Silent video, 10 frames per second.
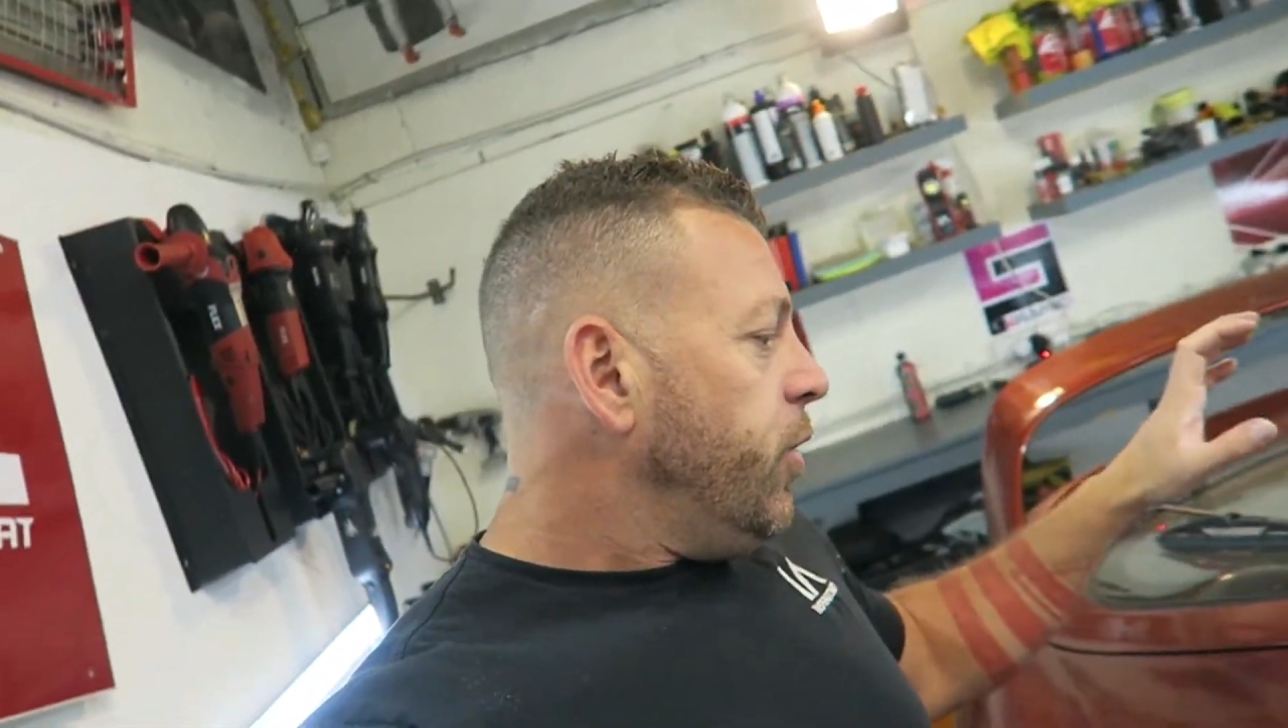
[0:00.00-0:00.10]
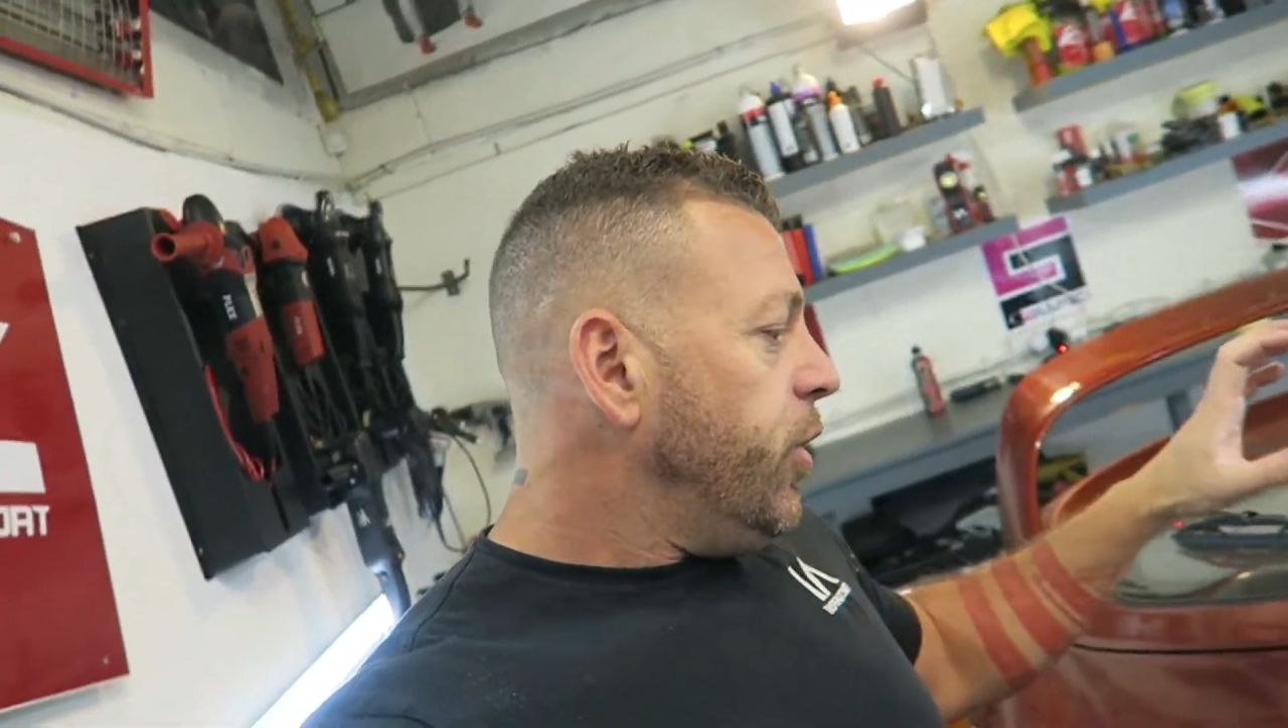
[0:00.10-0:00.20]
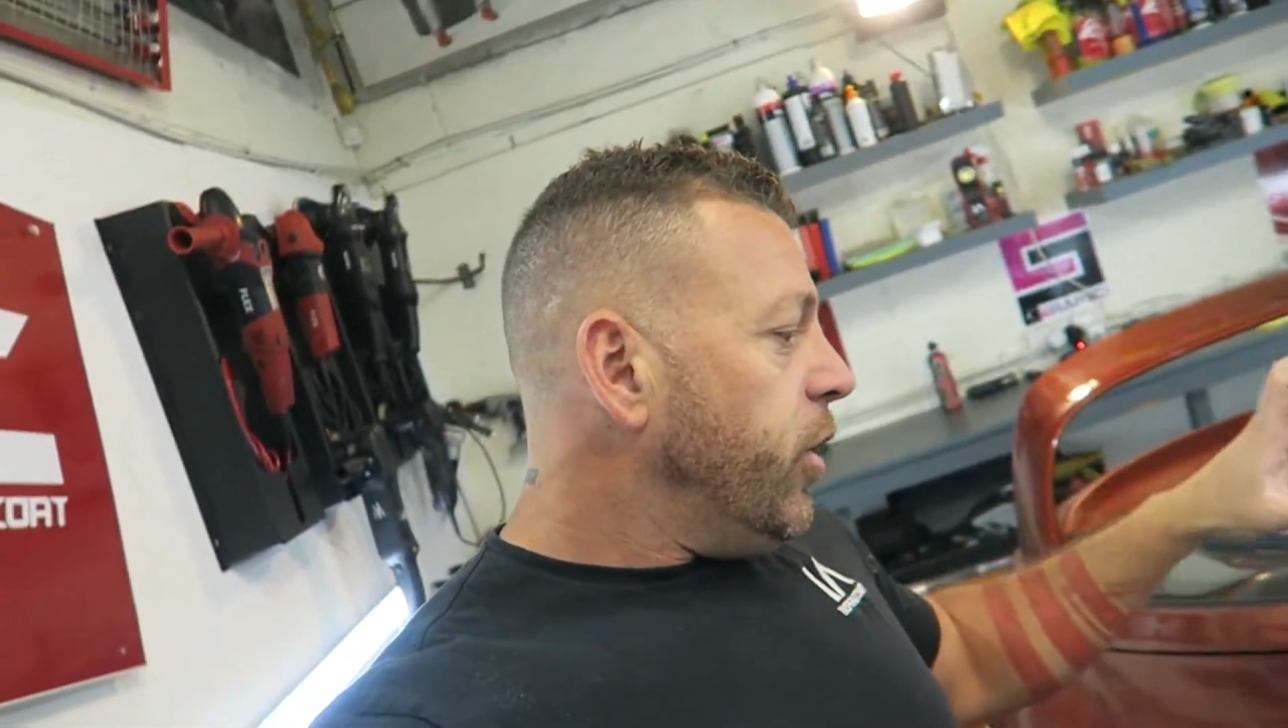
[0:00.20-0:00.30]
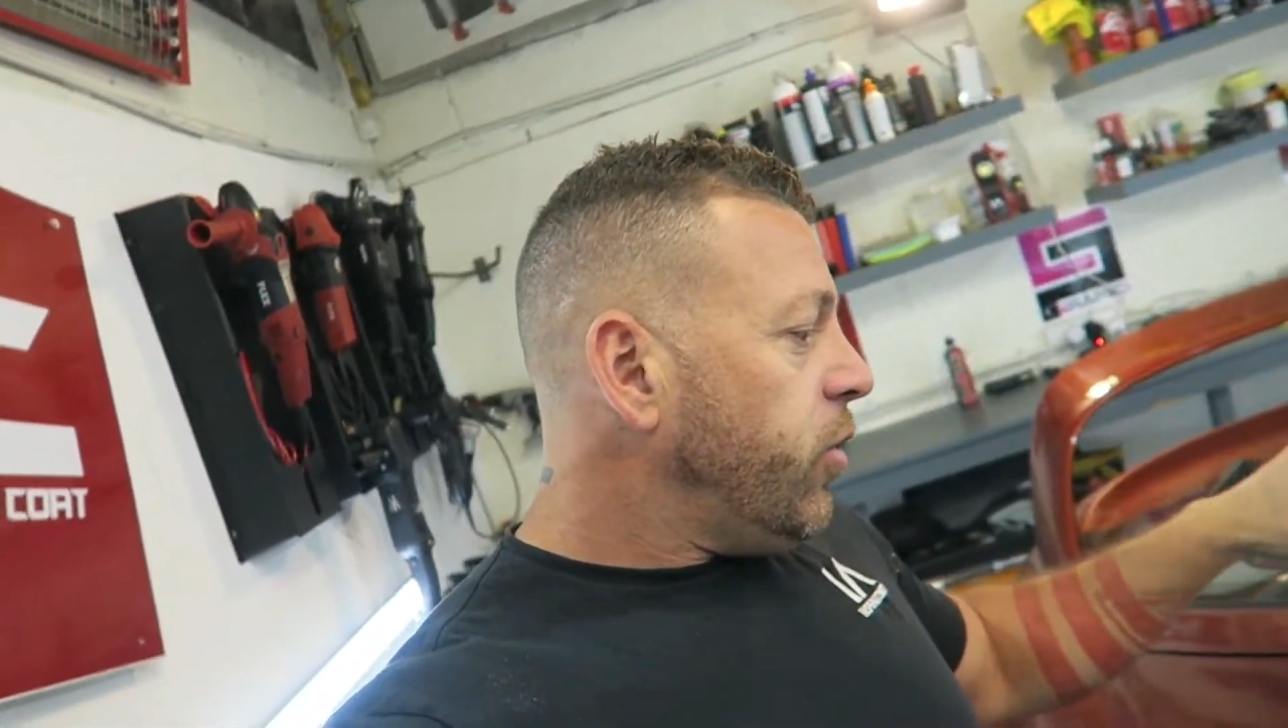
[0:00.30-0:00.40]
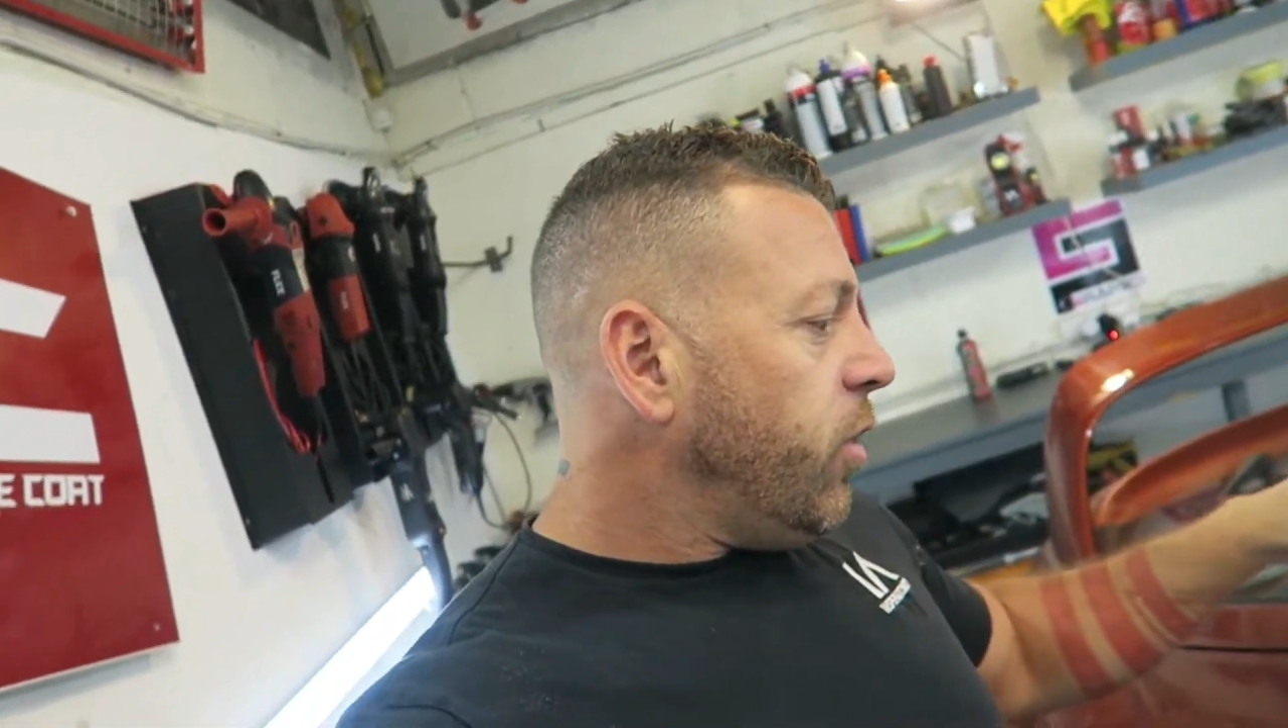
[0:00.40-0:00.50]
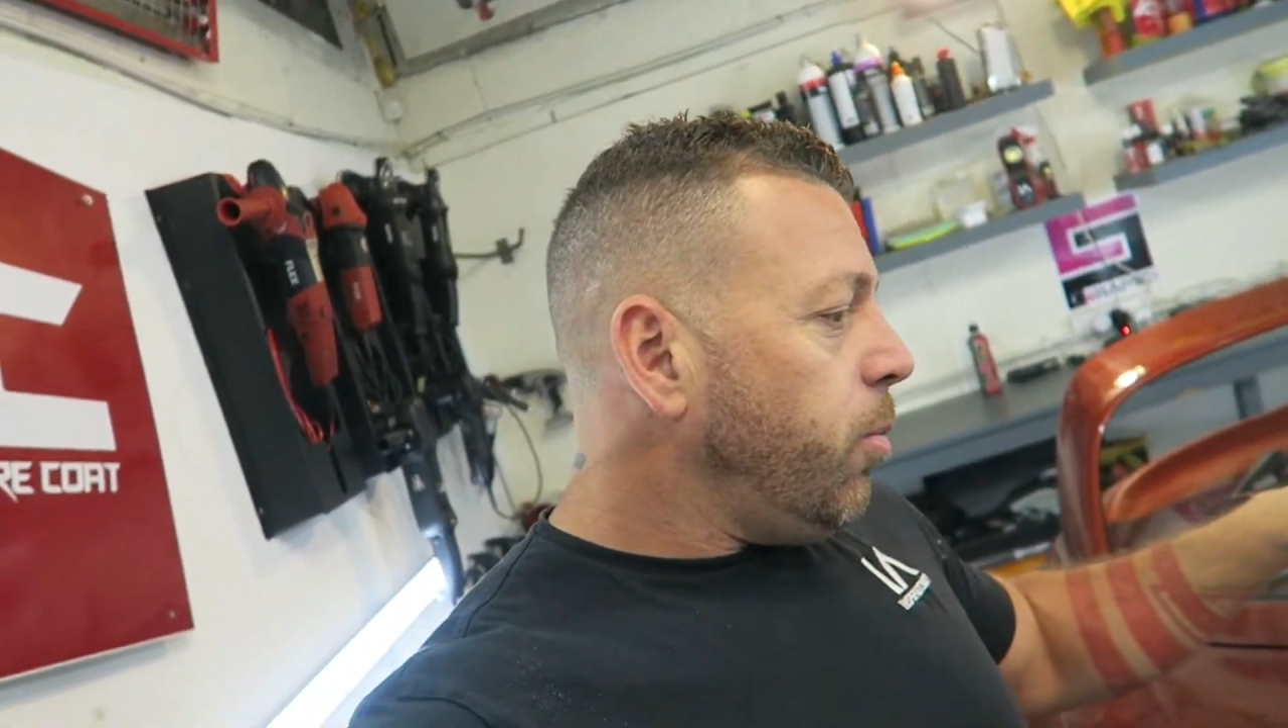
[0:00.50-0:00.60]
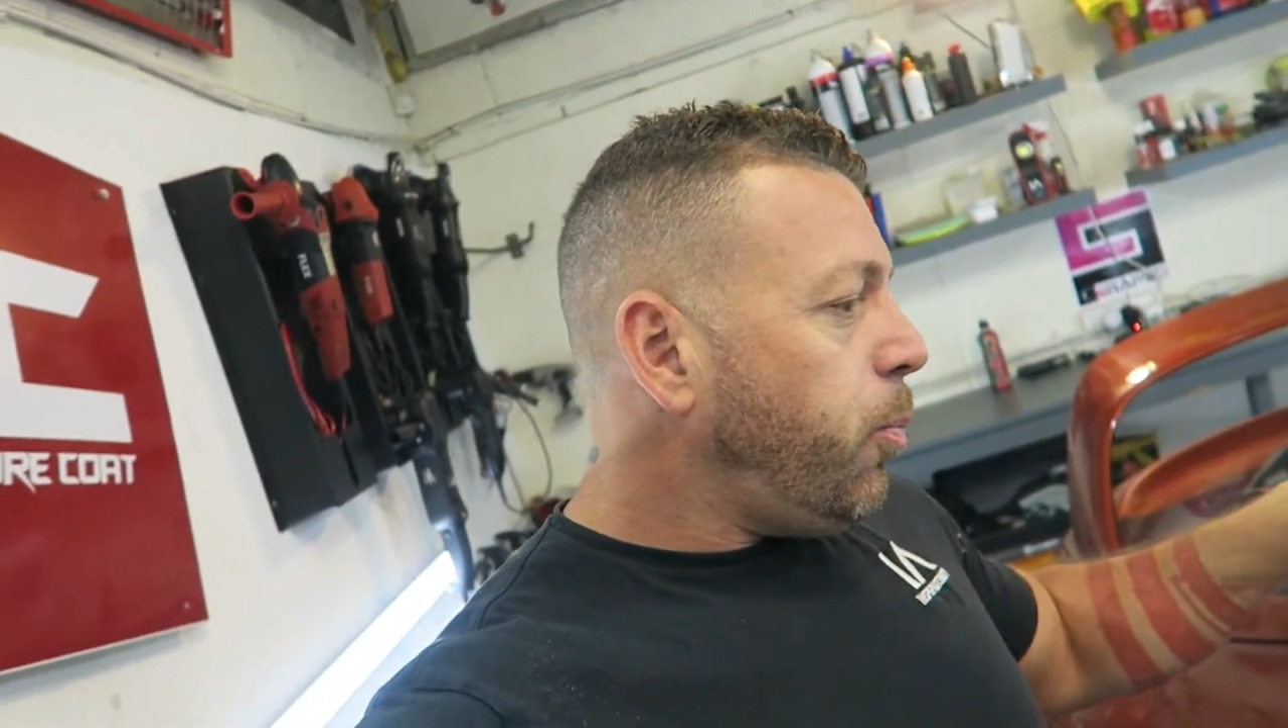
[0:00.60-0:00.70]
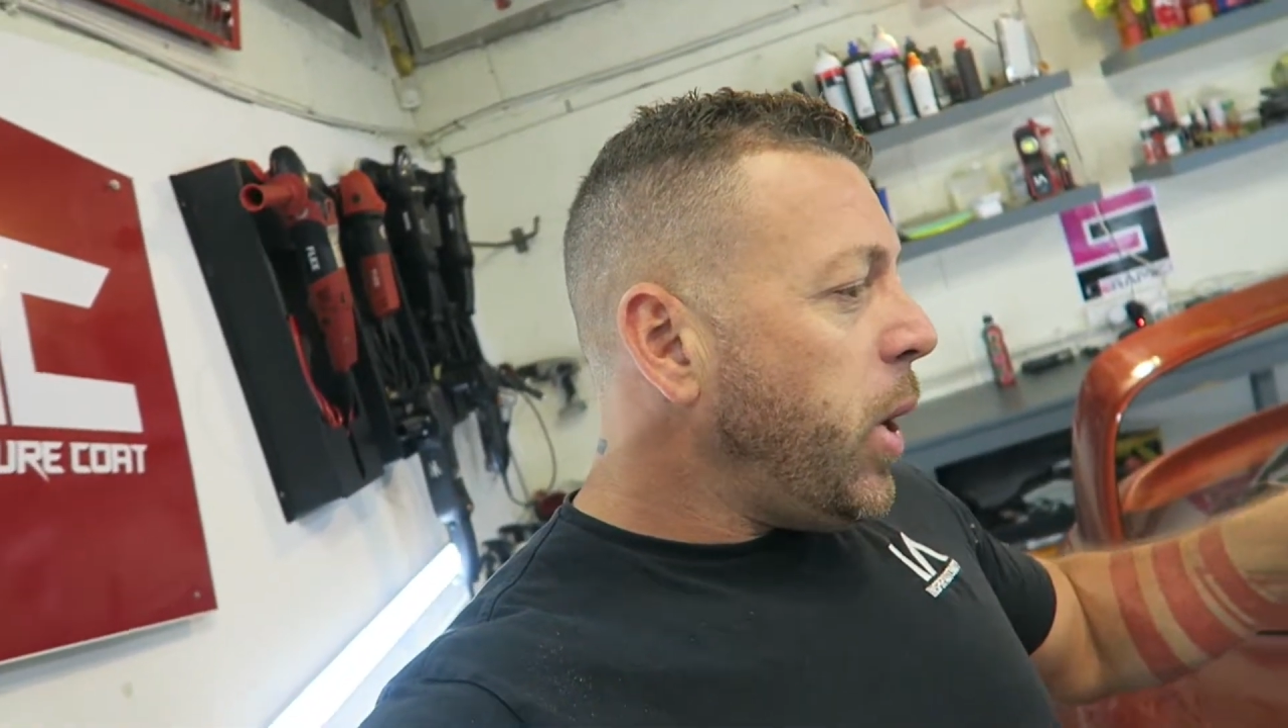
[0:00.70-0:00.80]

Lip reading: There's